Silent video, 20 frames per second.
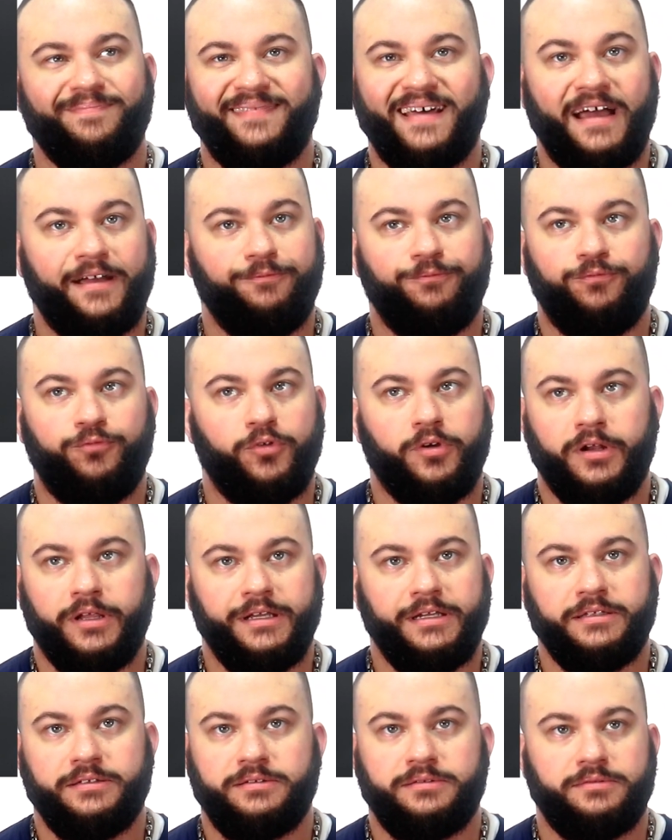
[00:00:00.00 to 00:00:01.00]
I
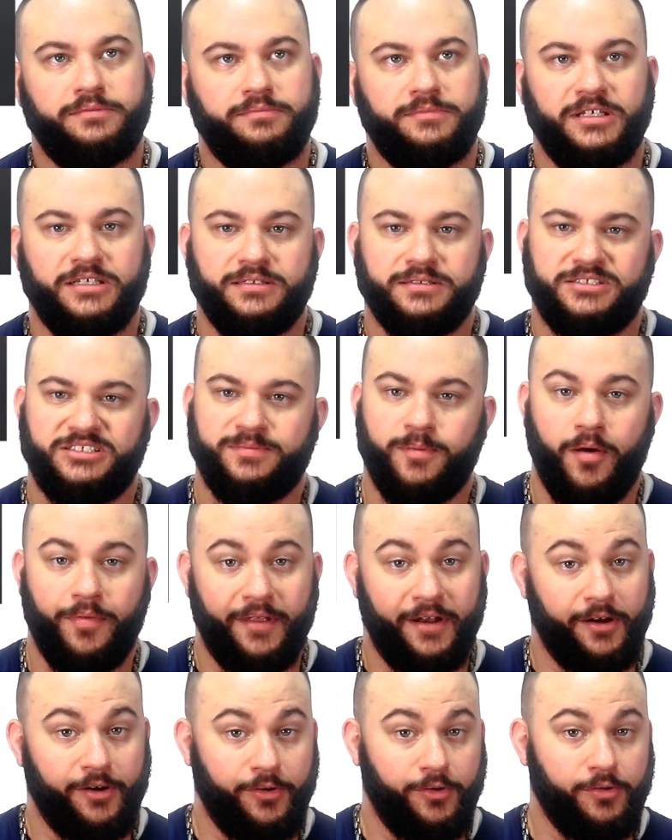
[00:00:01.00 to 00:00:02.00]
really didn't smell
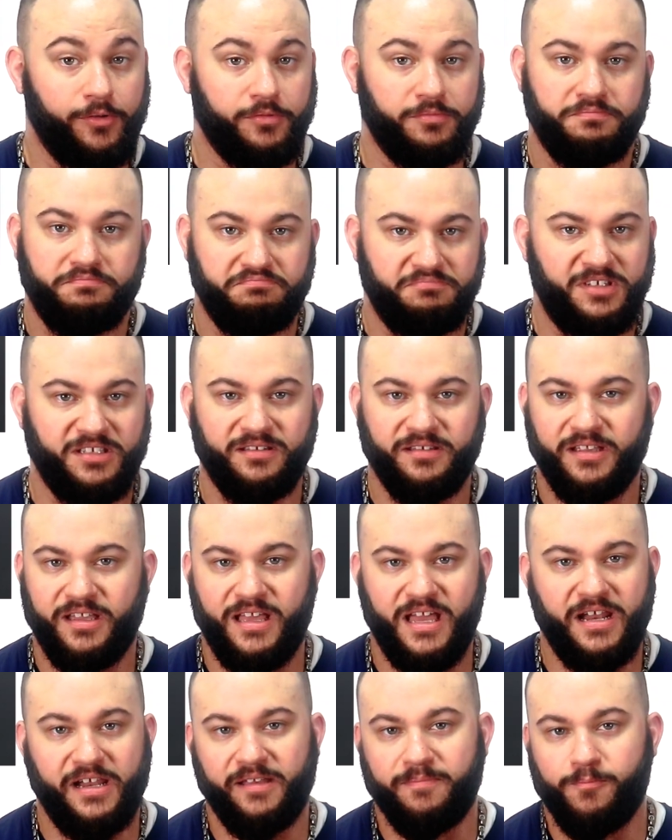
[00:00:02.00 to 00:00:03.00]
that at all. Didn't
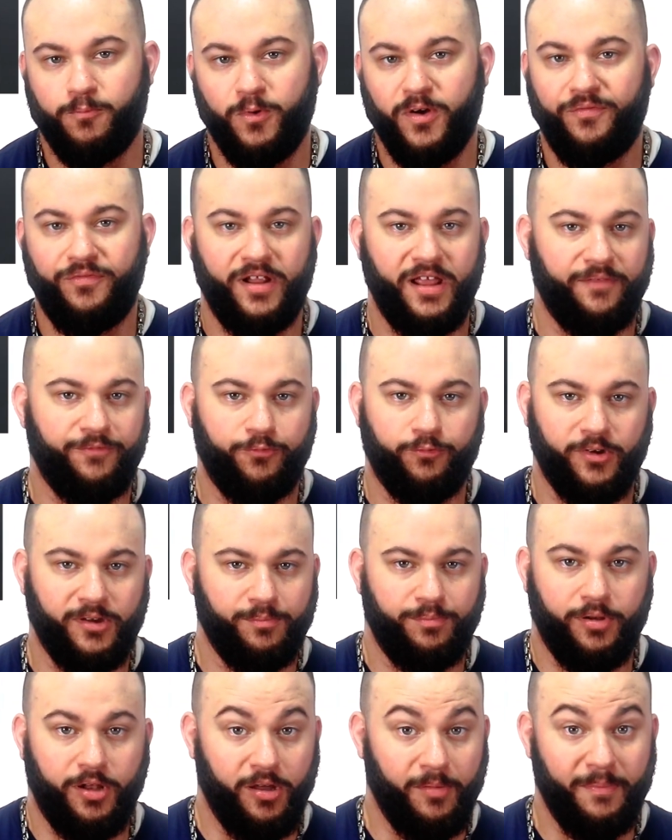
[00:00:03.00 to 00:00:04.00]
get any whiff of that
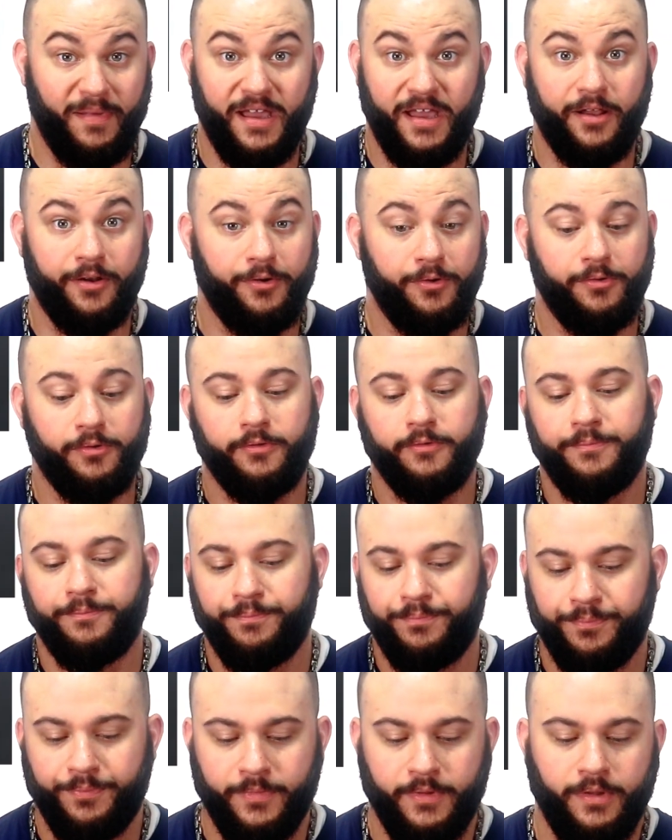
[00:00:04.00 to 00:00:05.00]
green plum at all.
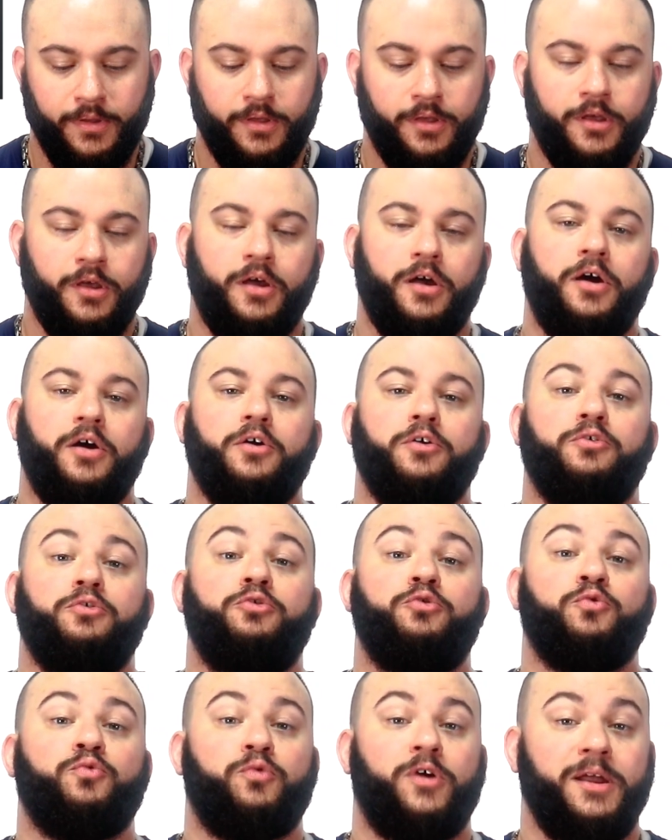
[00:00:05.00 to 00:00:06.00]

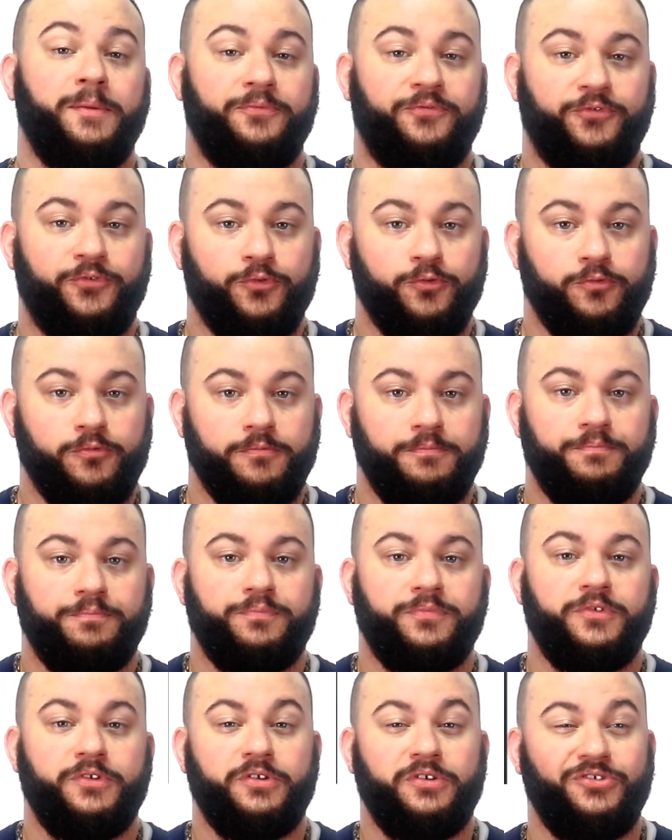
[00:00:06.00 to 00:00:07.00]
Grapefruit,
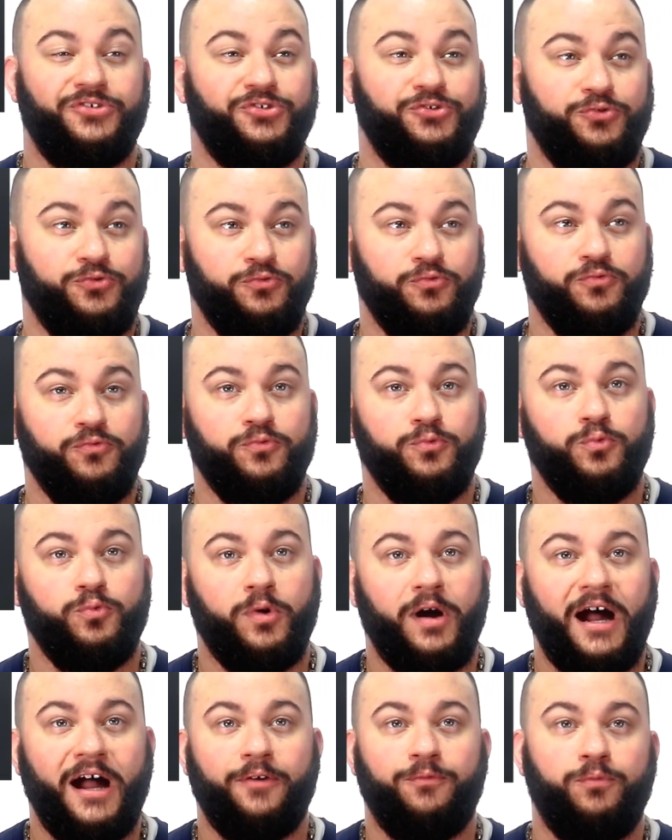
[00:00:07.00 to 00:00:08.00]

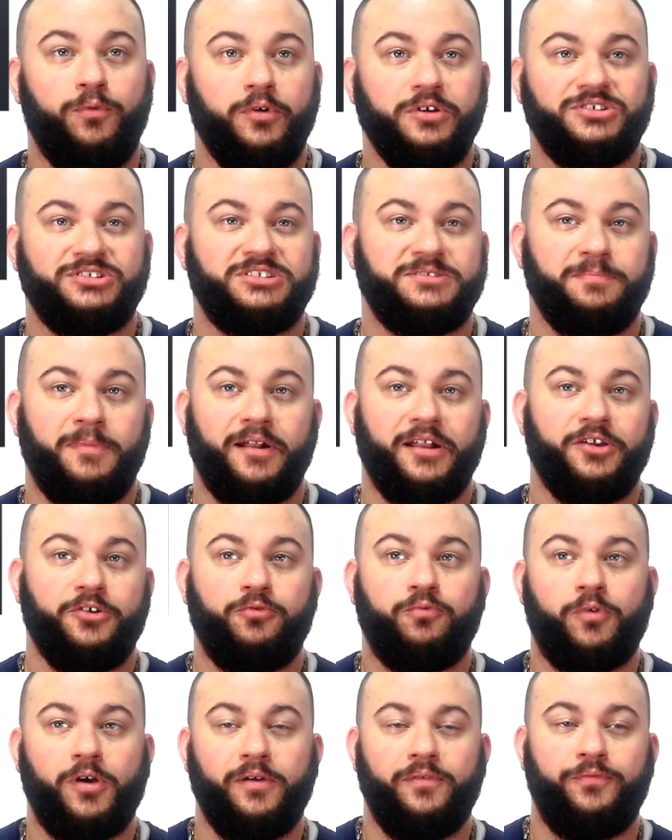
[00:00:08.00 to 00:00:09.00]
I was smelling
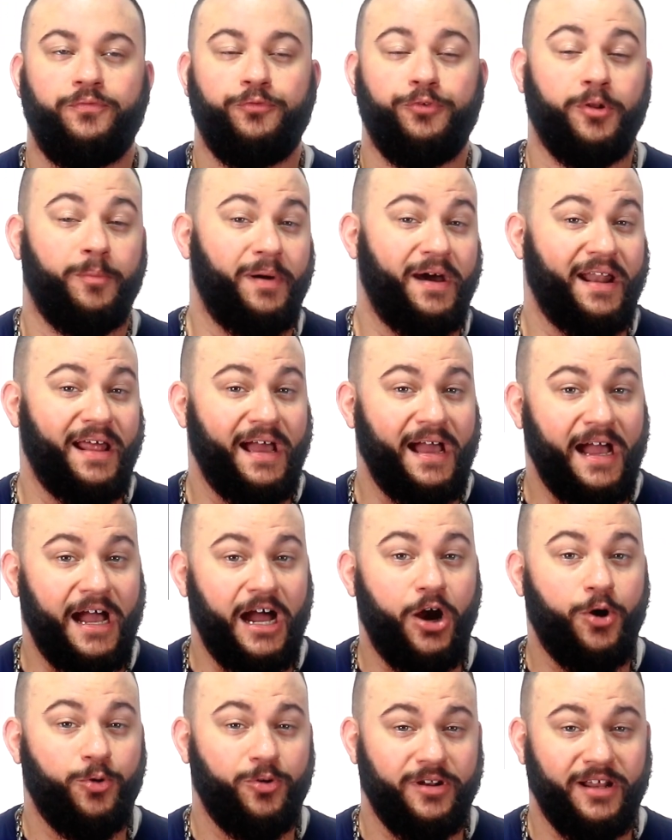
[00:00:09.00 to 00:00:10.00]
grapefruit about an
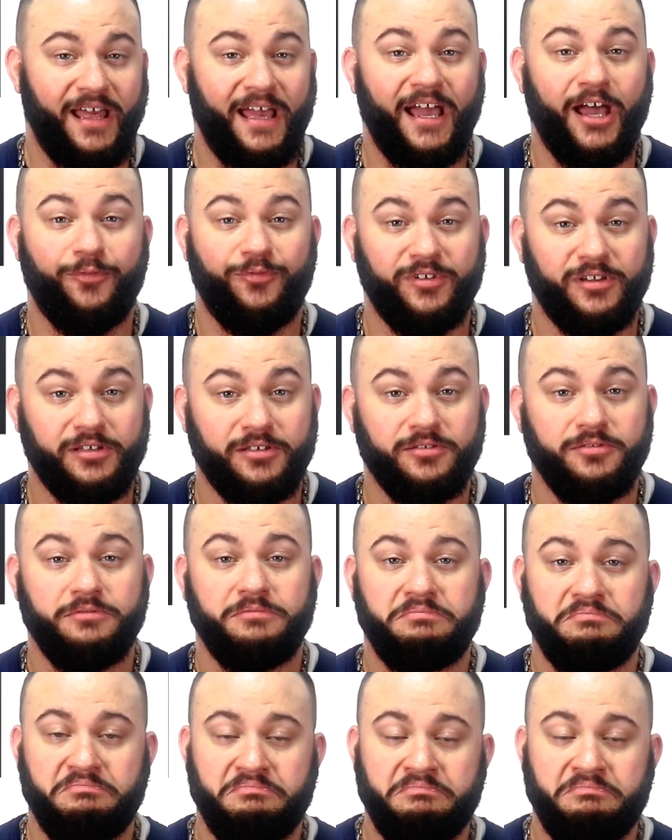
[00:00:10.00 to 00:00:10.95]
hour and a half in.